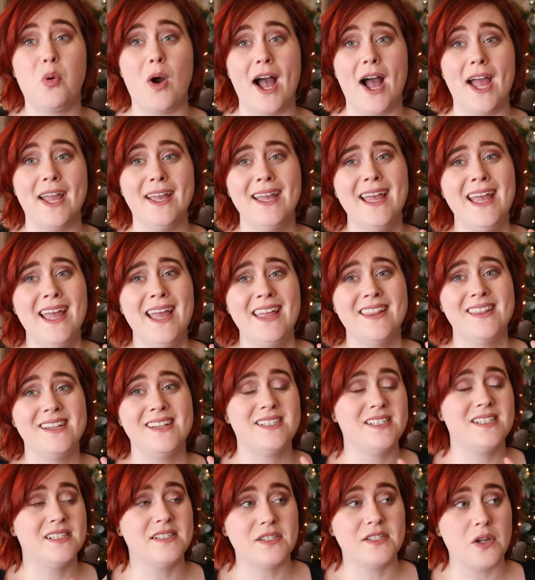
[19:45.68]
why
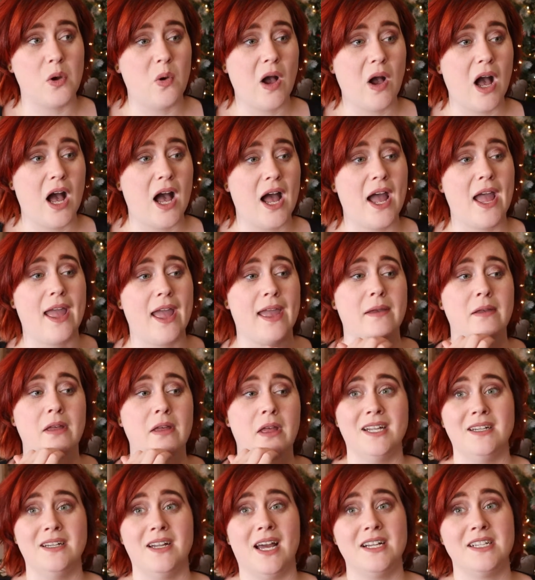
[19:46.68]
this is so high.
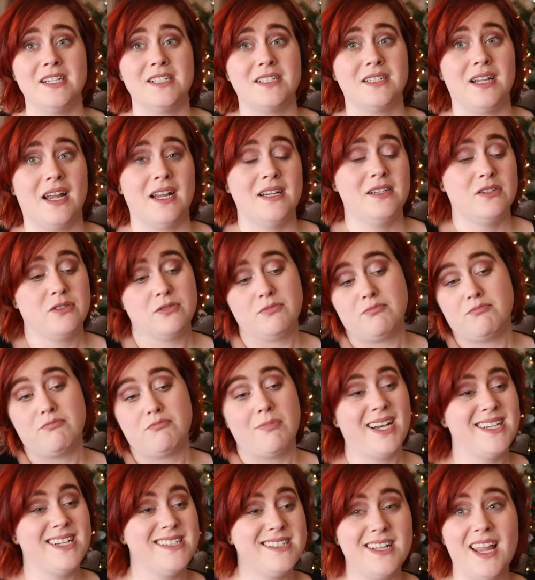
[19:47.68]
And I just
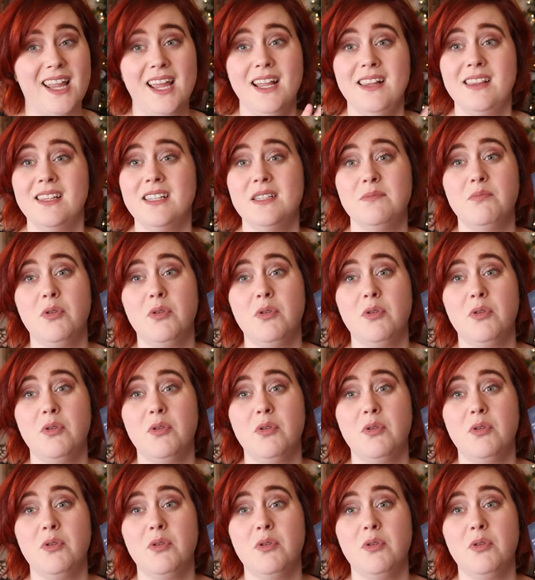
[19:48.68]
liked this